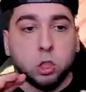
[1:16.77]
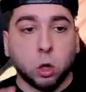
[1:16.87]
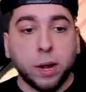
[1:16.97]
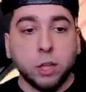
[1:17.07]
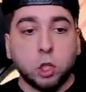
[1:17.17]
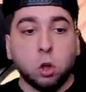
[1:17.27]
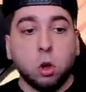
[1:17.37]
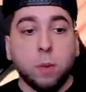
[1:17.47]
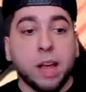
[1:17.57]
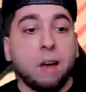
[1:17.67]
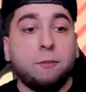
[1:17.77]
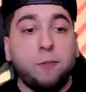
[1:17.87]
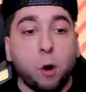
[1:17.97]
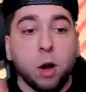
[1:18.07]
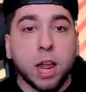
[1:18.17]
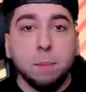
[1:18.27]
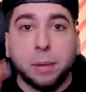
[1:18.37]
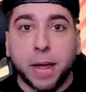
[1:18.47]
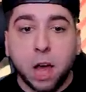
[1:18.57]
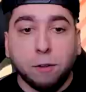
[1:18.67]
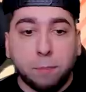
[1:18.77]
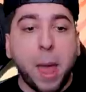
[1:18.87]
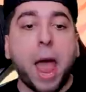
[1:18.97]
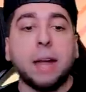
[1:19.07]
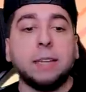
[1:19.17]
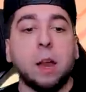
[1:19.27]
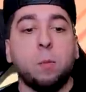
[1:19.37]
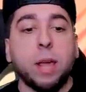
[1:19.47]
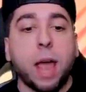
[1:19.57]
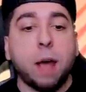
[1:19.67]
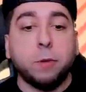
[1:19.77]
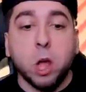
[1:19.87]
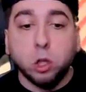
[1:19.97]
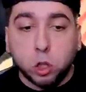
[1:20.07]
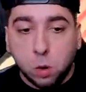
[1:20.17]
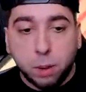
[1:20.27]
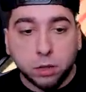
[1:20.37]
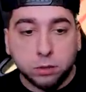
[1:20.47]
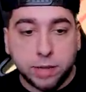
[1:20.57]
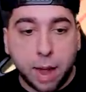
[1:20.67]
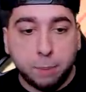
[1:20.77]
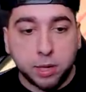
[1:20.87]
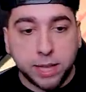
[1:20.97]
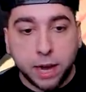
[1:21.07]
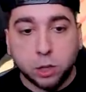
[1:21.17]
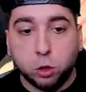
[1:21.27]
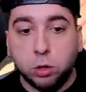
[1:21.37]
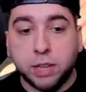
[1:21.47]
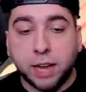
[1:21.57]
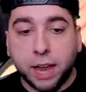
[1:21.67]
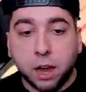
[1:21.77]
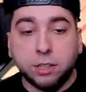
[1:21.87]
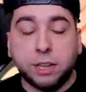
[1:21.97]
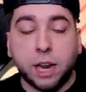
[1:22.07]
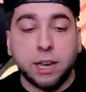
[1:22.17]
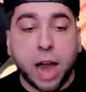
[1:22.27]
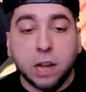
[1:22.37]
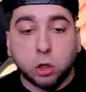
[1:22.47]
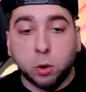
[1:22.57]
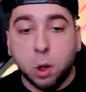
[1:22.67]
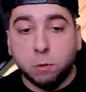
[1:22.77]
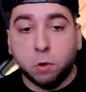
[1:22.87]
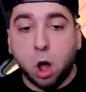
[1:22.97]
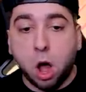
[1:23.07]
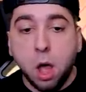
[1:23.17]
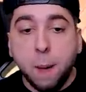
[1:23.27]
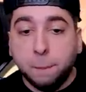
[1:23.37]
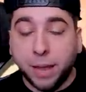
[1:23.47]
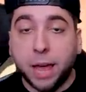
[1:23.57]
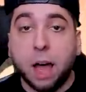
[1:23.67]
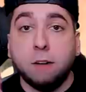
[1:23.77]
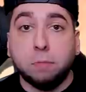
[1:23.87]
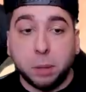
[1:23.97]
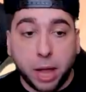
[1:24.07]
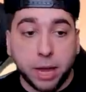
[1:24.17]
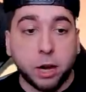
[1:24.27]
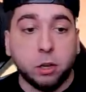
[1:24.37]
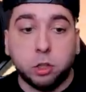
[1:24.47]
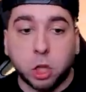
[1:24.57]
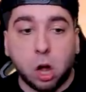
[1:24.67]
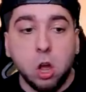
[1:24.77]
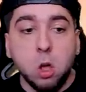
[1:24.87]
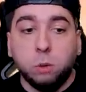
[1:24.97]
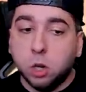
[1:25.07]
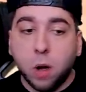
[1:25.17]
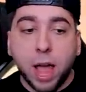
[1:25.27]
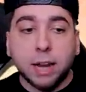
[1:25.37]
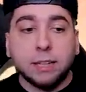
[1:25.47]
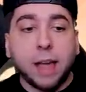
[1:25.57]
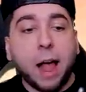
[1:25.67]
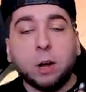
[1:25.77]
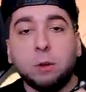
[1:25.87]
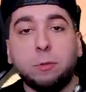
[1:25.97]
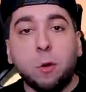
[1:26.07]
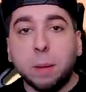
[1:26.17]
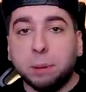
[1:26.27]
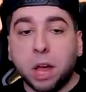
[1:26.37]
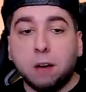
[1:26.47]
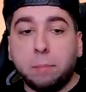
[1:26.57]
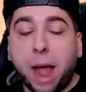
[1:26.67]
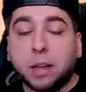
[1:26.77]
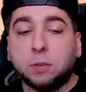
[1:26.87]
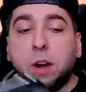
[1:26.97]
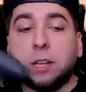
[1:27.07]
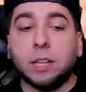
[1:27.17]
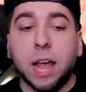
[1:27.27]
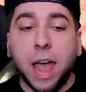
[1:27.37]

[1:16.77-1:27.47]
So in total, we got 40 playoff packs, and then we have two bundle toppers that includes a guaranteed 93 overall playoff player. So we'll go ahead and tackle the 40 playoff packs first,